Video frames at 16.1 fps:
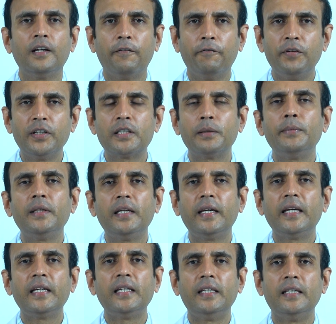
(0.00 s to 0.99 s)
vitamin
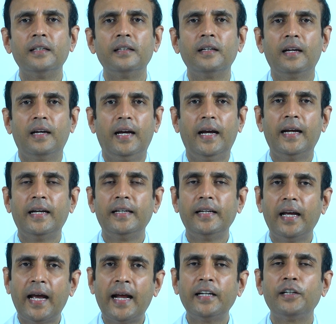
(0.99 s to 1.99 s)
E, and
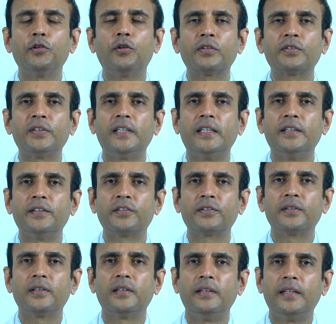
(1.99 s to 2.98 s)

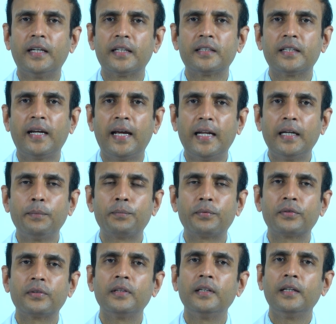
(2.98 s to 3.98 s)
antioxidants that
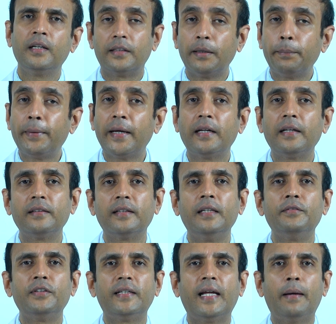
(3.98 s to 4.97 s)
helps repairing the
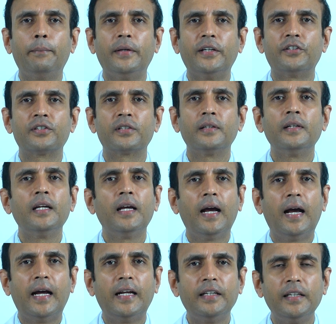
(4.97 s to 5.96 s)
liver damage
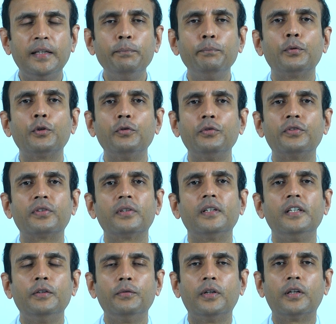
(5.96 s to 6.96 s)
and improves
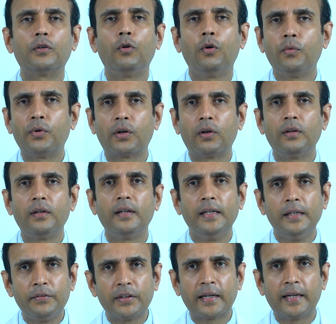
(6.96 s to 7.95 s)
your overall
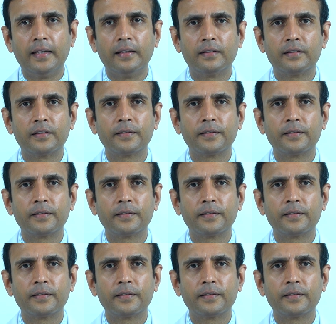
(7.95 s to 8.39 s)
liver health.